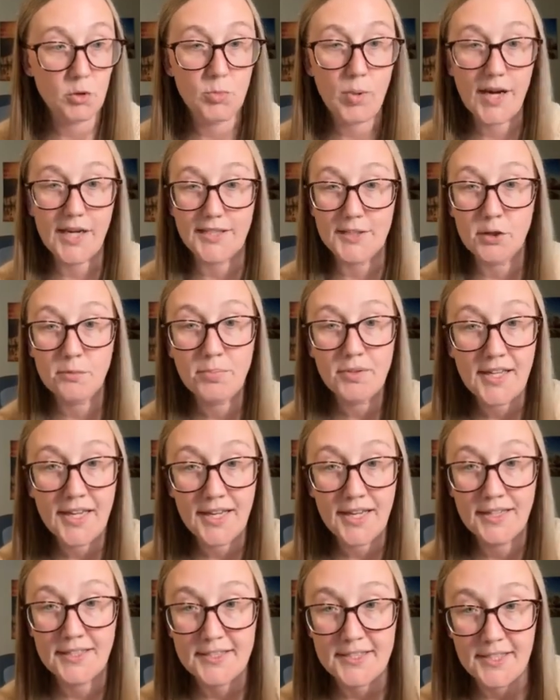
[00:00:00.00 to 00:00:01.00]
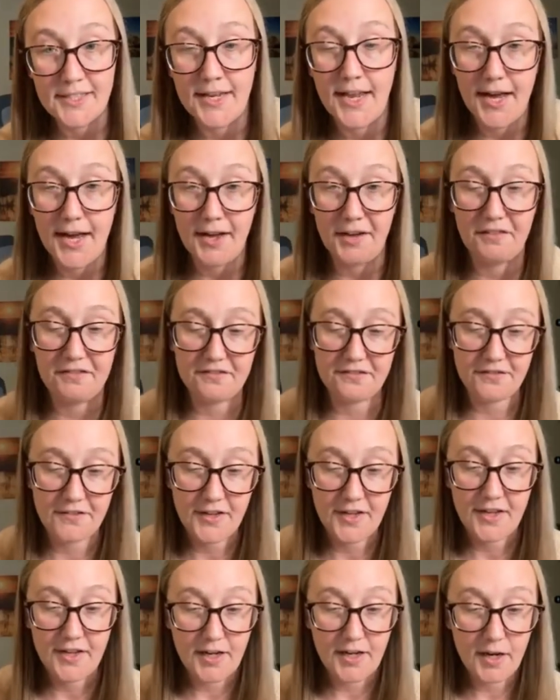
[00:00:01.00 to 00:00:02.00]
buy duplicates and have
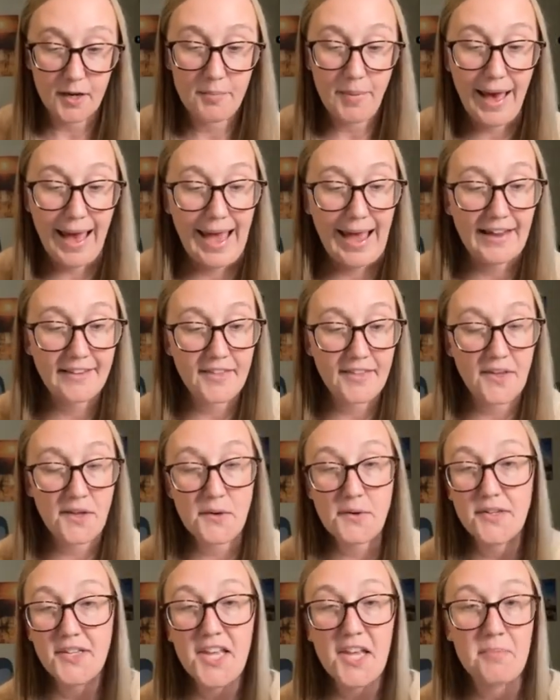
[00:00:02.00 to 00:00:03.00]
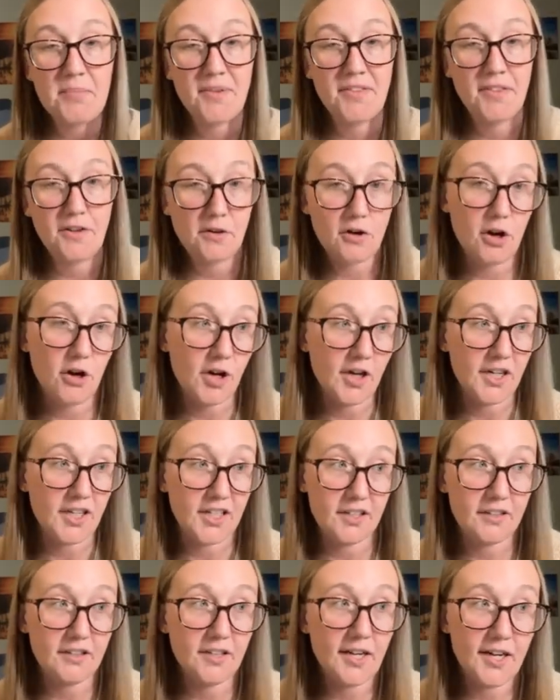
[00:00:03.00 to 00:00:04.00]
a bag that you could keep in the
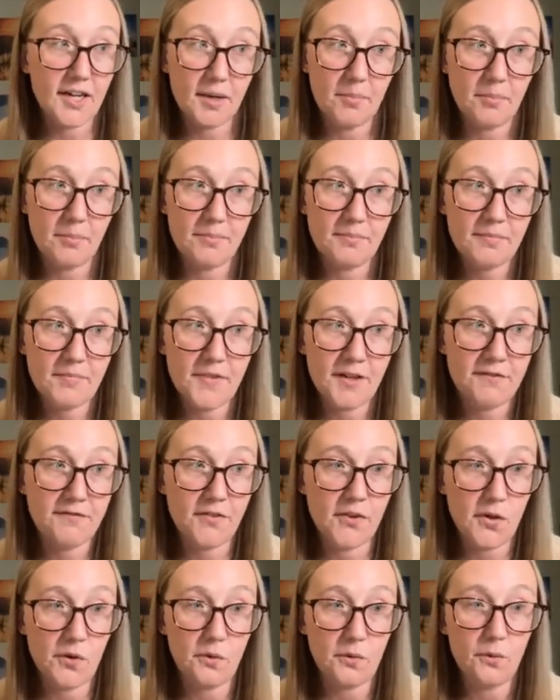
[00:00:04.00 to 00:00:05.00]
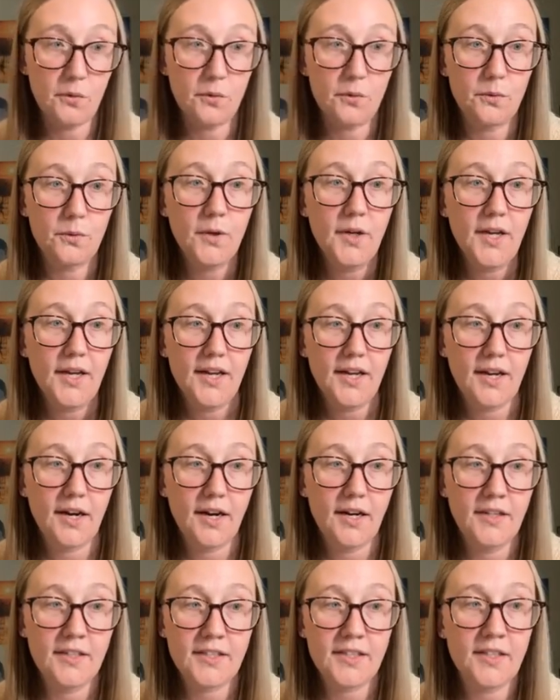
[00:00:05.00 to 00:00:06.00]
car, if you,
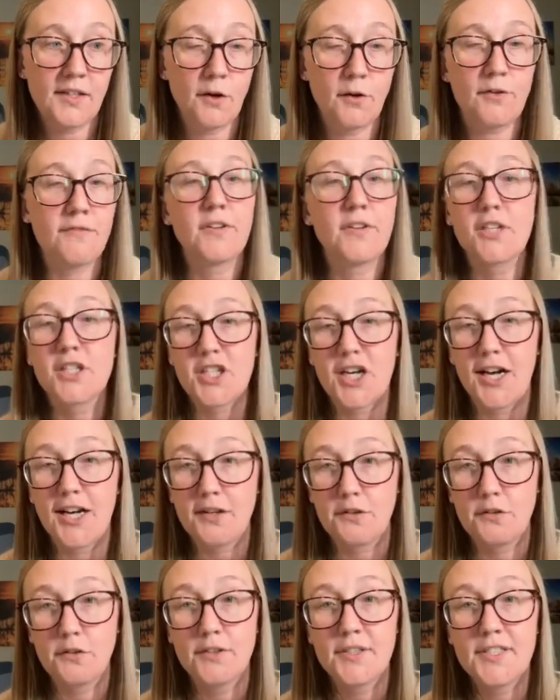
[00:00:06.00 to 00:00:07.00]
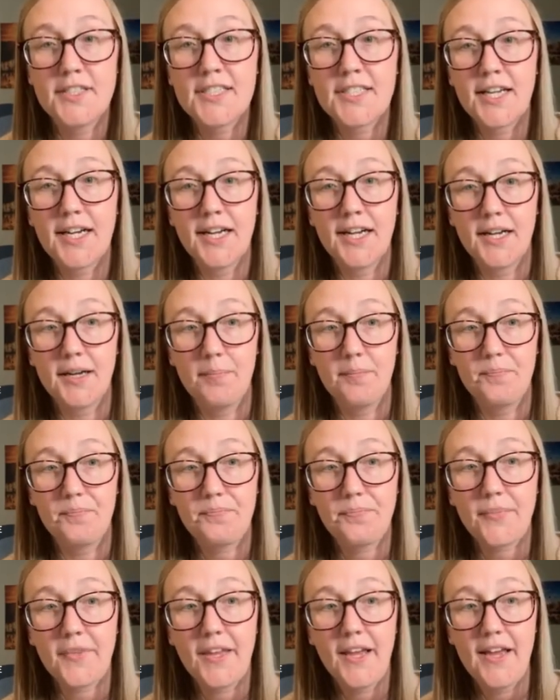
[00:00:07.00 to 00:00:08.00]
if your child
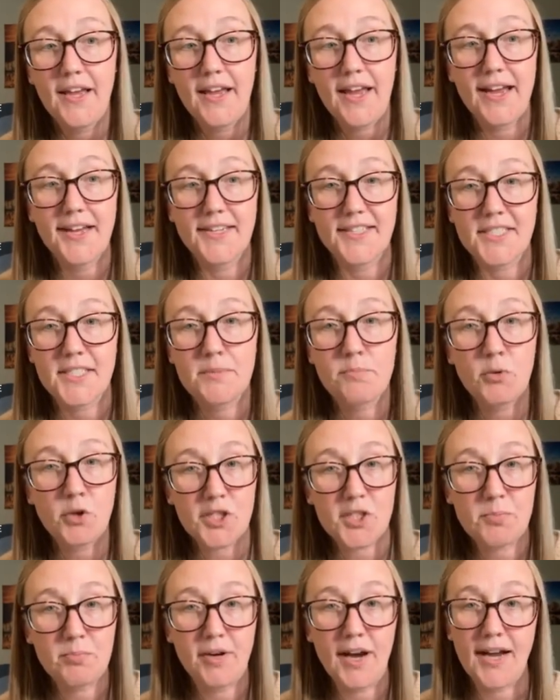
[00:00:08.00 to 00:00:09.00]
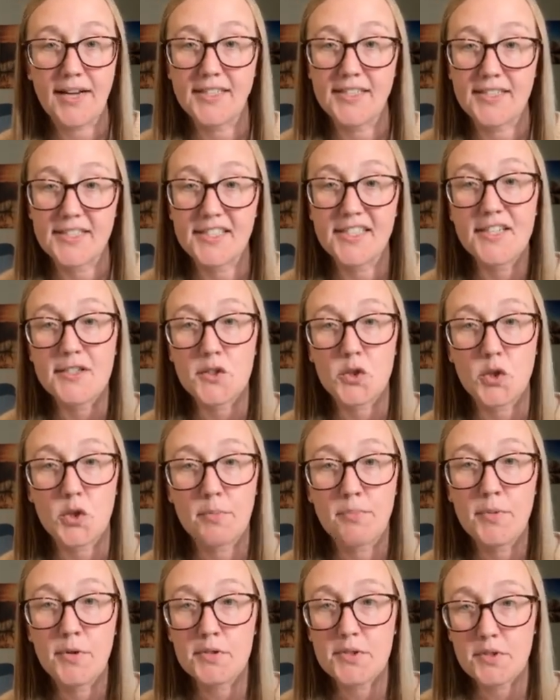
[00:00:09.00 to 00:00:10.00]
has sports practices or
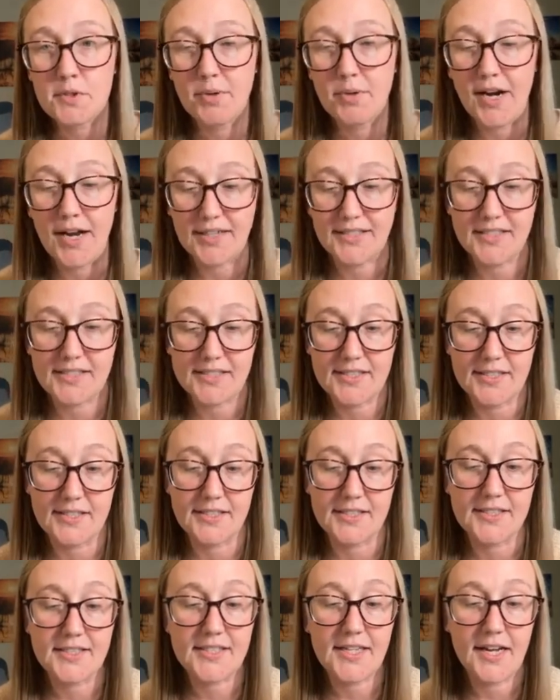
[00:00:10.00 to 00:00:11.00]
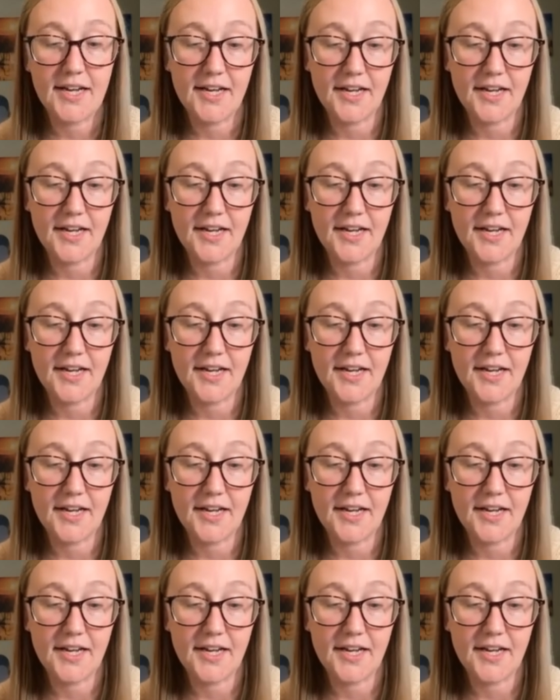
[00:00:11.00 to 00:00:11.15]
music practices,